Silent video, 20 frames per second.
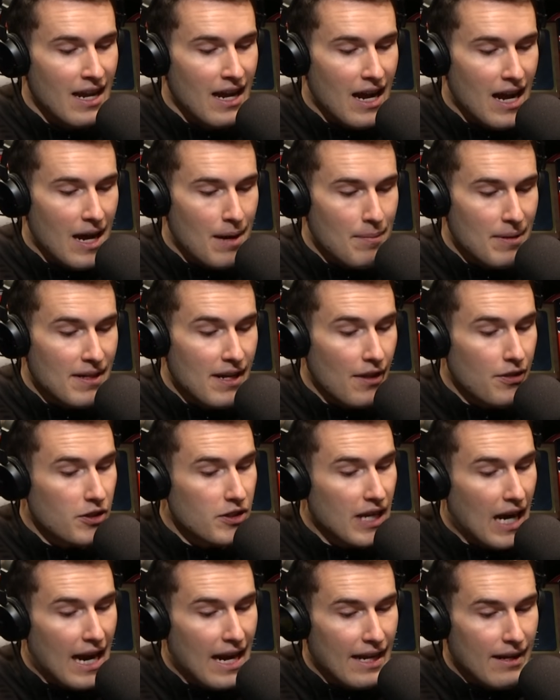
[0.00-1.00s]
Another
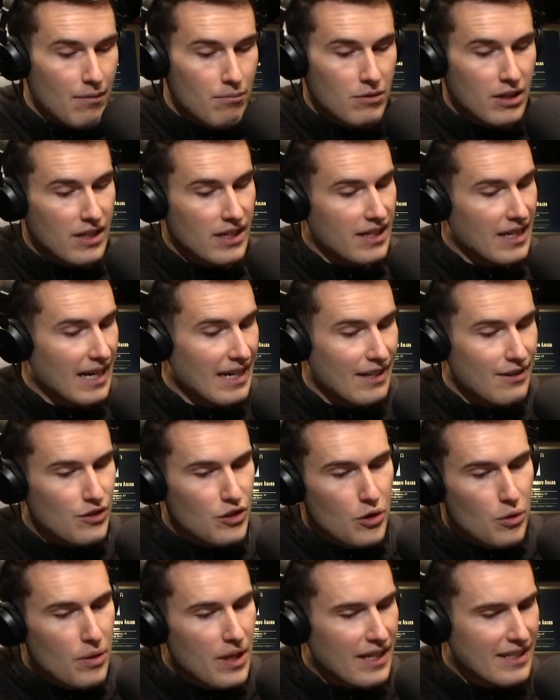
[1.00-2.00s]
guy, I'm going to kind of
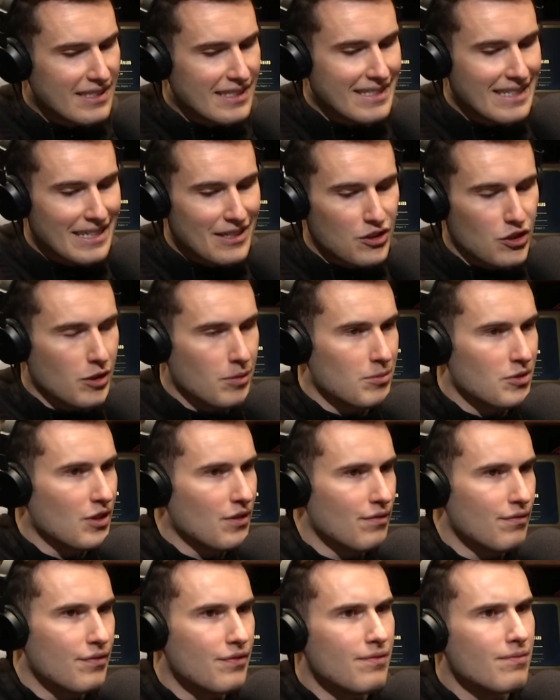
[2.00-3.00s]
do this in terms
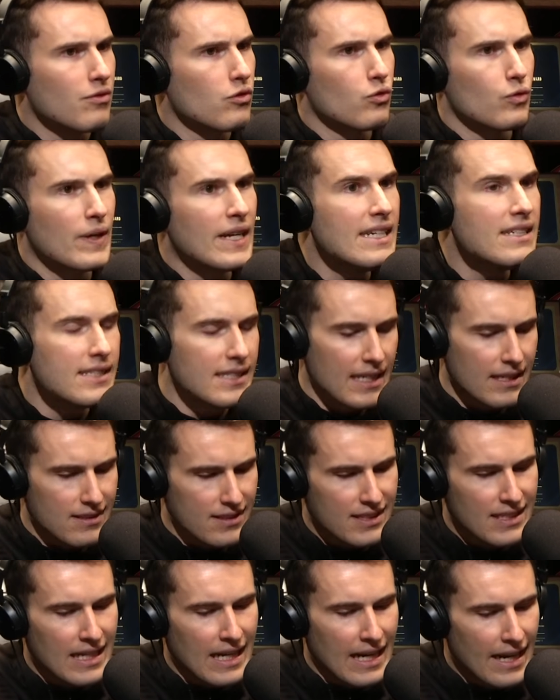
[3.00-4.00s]
of
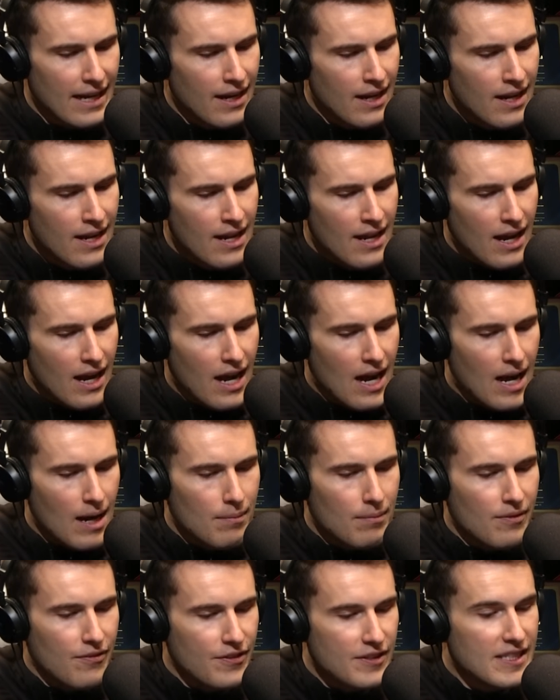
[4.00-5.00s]
recency.
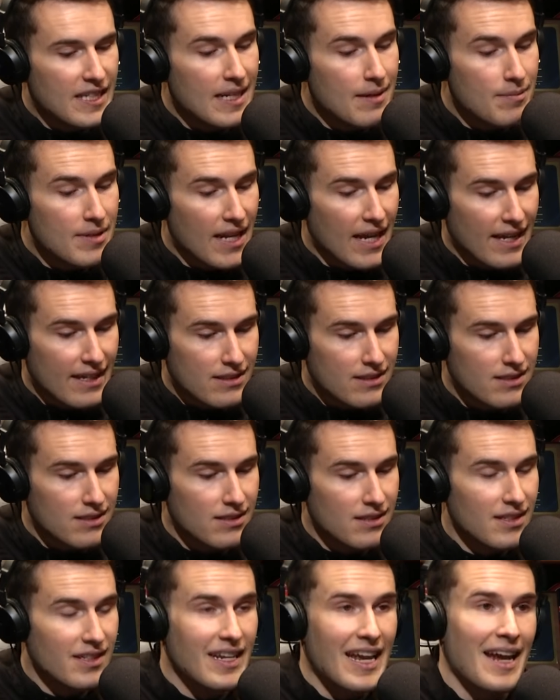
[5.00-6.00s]
Fatim Diggs,
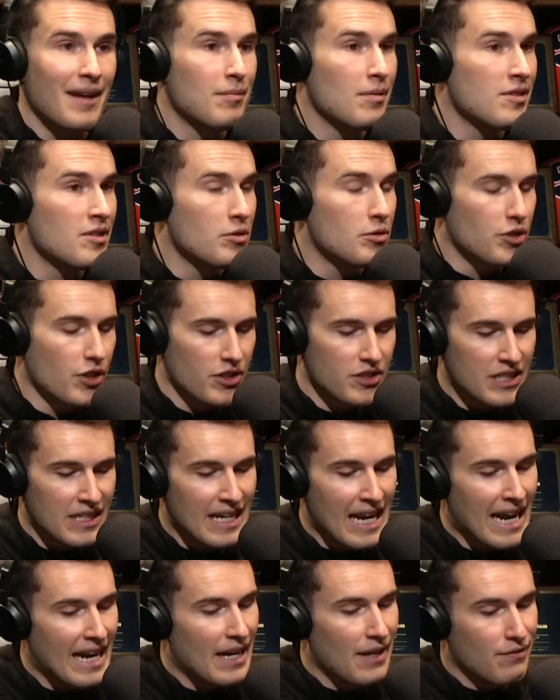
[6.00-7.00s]
Camden, New Jersey
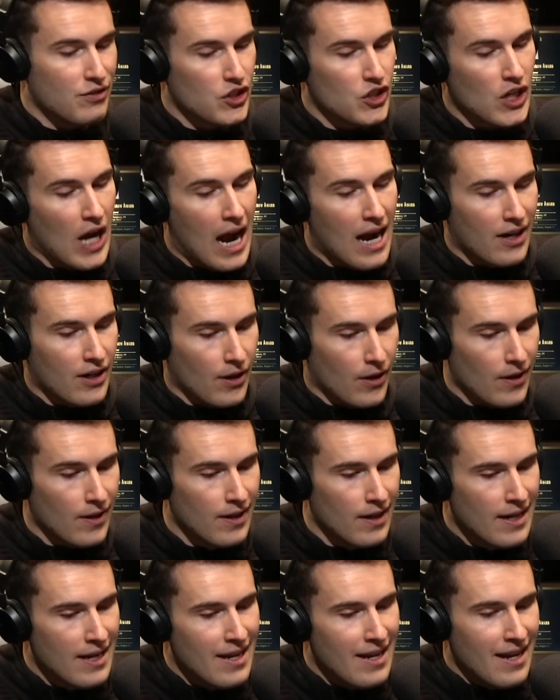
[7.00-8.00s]
native, shocker.
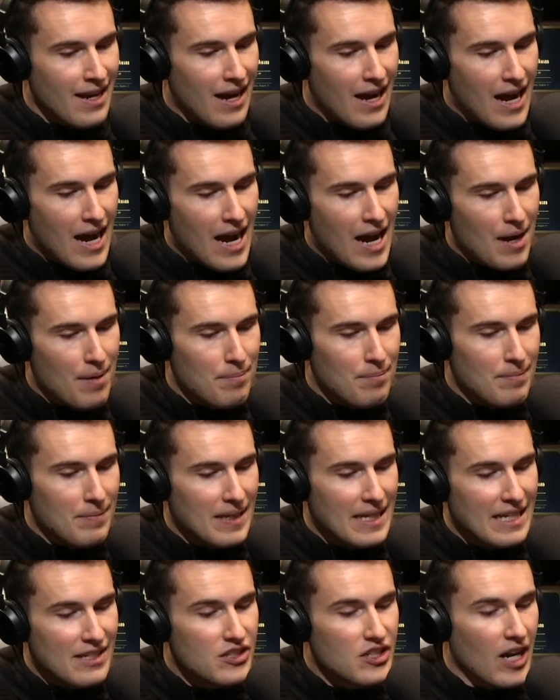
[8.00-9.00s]

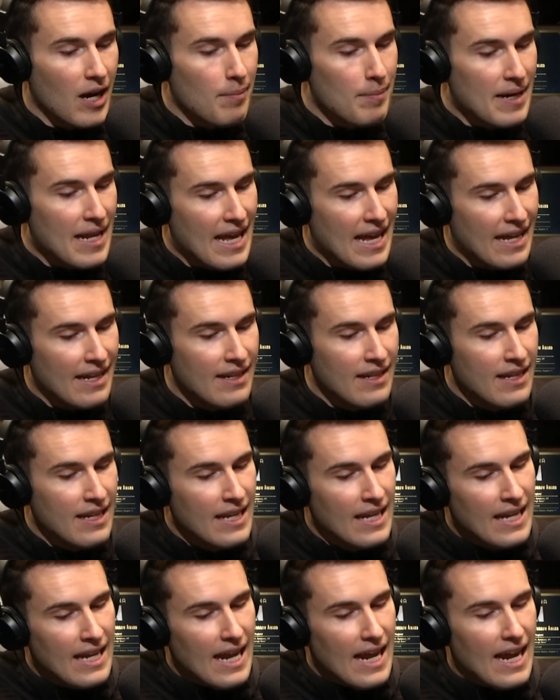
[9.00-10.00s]
He's coming in
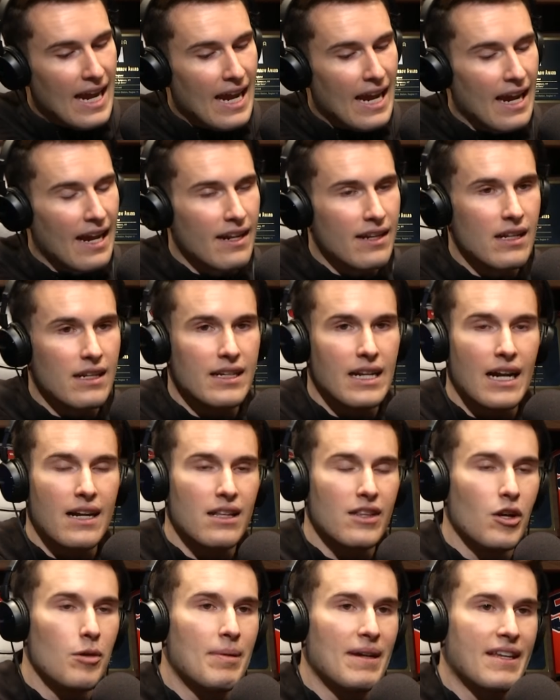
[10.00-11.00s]
and got a
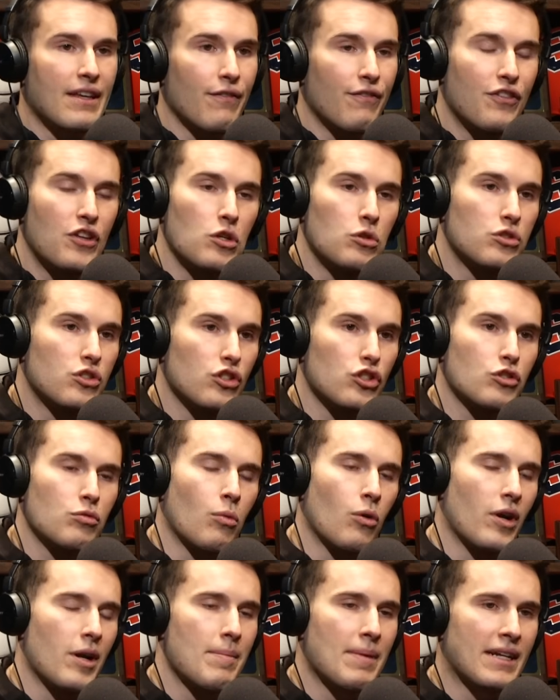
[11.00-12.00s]
little bit confused this
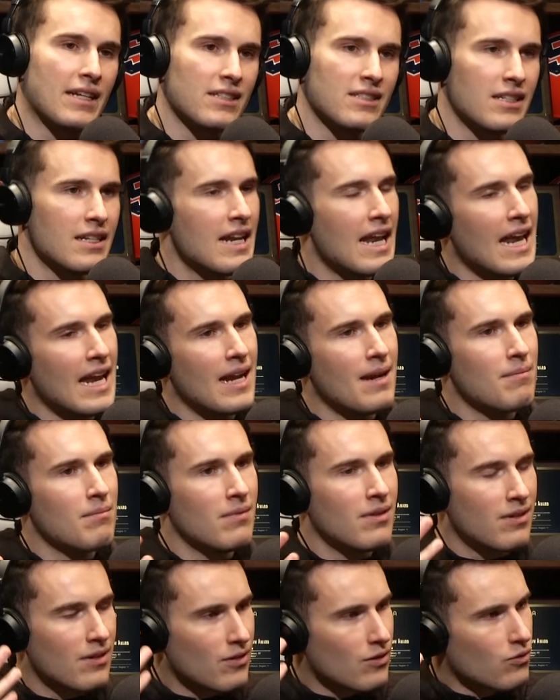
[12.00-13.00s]
morning because the
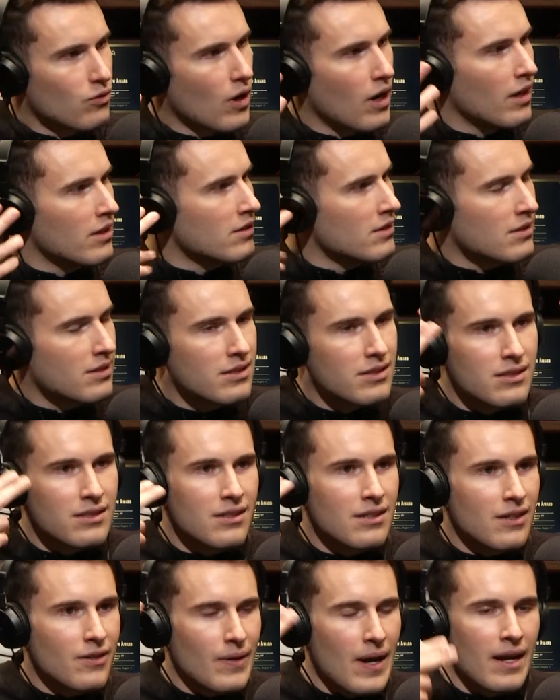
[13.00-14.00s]
name runs
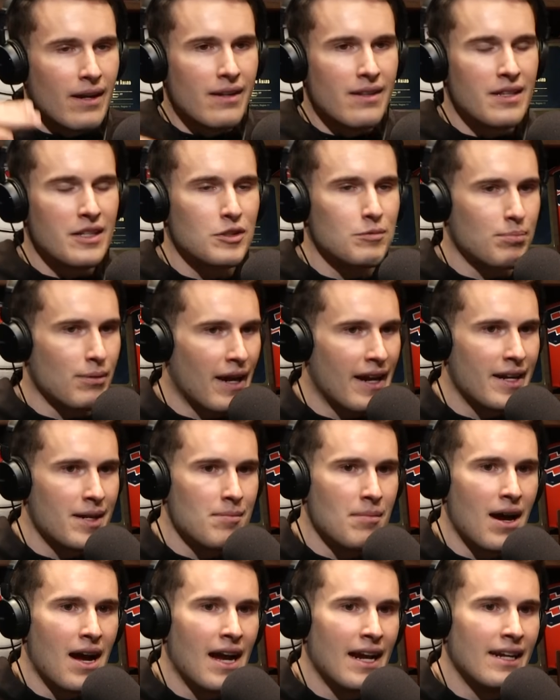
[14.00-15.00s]
around in this brain of
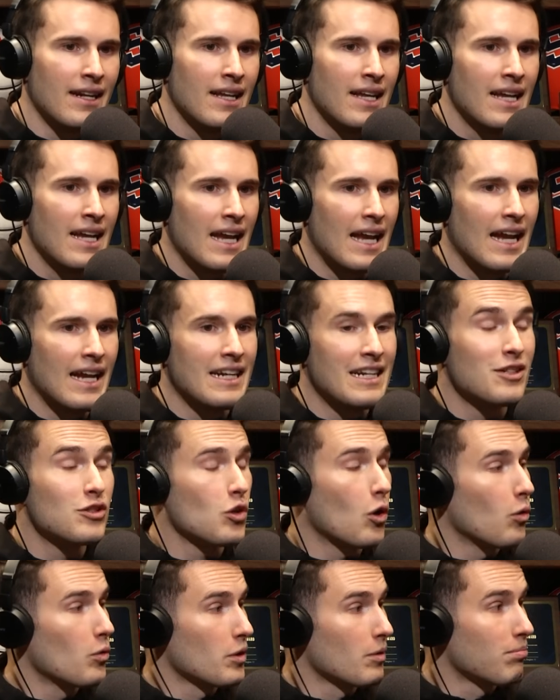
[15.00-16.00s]
mine, and his
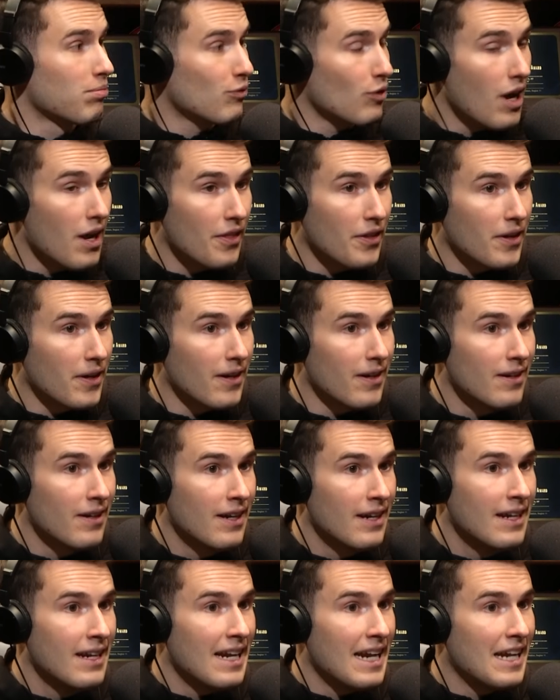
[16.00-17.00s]
older brother
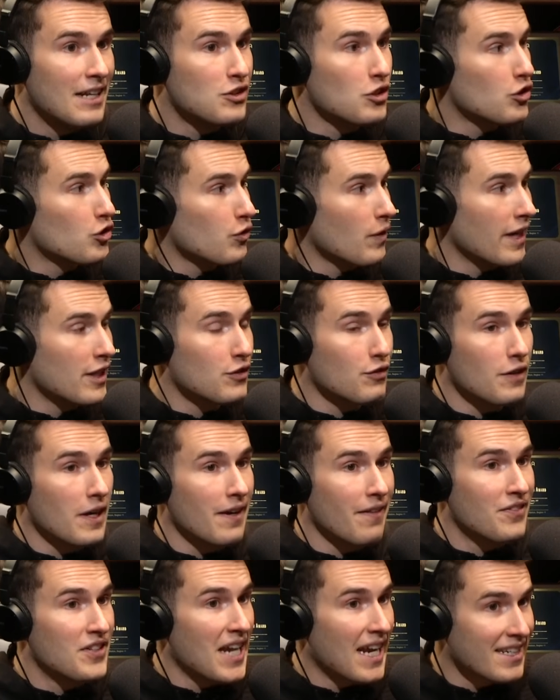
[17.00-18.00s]
is a transfer out
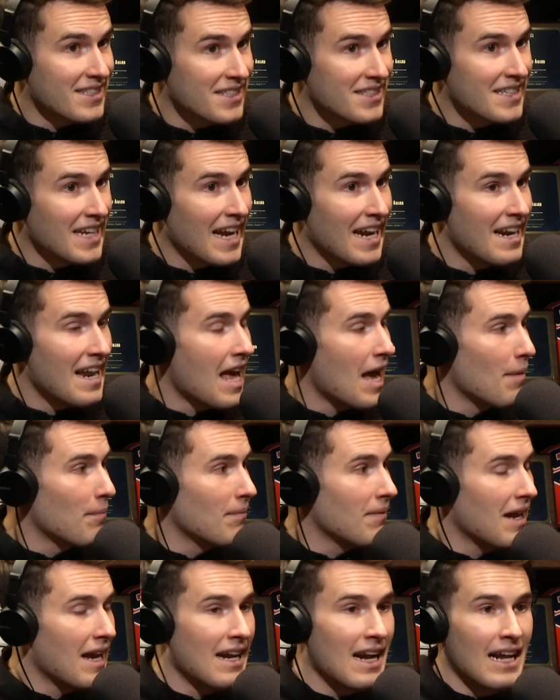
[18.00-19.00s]
of Texas A&M.
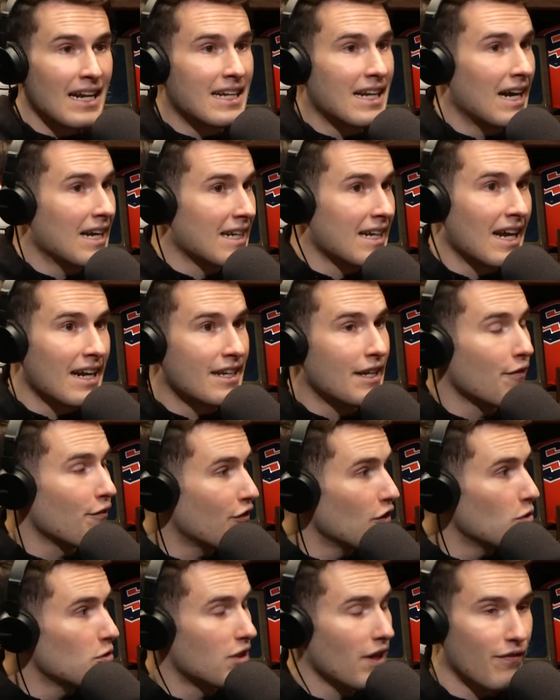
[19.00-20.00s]
And I kind of got
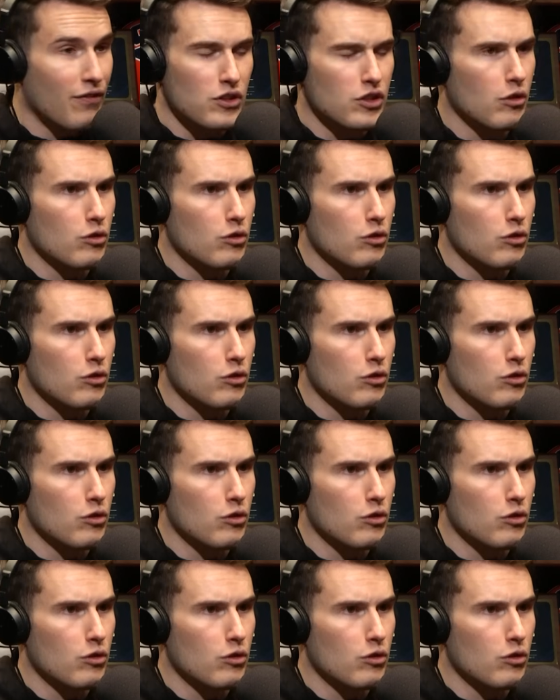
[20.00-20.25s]
confused at first.